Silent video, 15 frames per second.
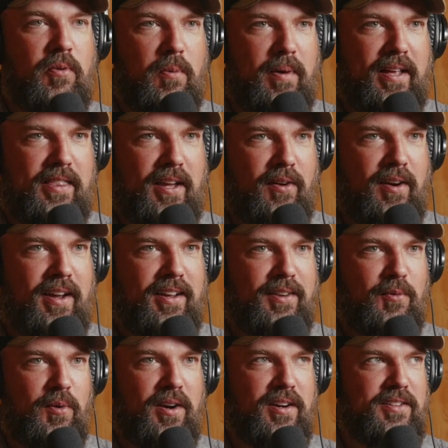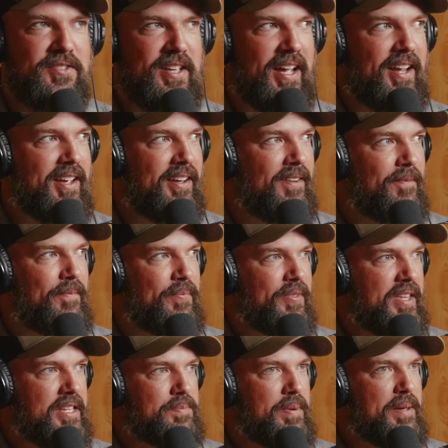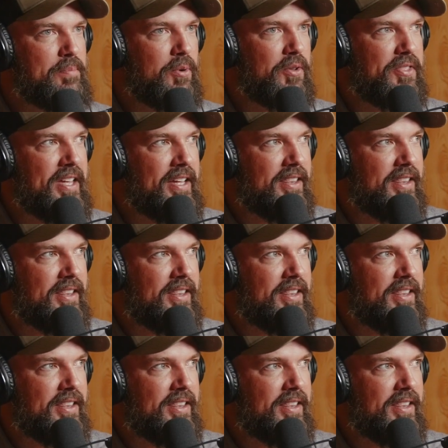about that, right? Where it's these people think.